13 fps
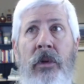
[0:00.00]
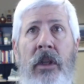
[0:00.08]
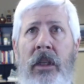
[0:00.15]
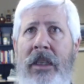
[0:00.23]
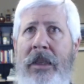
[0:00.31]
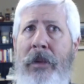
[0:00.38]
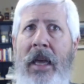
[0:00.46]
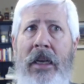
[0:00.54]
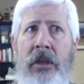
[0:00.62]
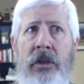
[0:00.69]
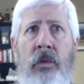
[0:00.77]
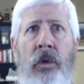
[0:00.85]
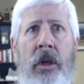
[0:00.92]
LilyPad
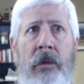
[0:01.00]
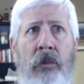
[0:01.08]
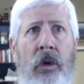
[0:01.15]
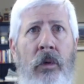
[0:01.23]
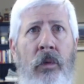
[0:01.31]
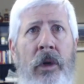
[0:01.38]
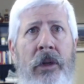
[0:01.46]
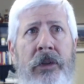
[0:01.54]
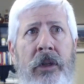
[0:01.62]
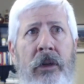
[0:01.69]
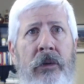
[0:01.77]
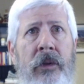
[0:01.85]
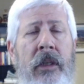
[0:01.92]
is one of the more
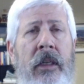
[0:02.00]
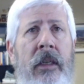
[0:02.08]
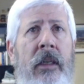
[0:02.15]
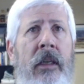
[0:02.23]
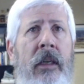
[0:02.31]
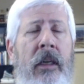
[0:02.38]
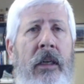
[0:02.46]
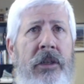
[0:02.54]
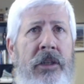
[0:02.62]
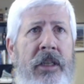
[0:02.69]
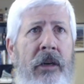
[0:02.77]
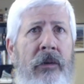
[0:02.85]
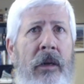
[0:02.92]
well-known
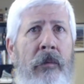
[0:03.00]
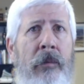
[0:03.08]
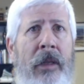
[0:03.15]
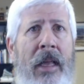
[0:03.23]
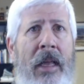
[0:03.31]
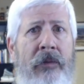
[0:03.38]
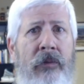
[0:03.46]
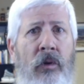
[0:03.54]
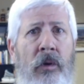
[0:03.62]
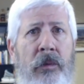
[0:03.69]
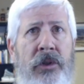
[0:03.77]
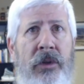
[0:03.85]
CRM platforms.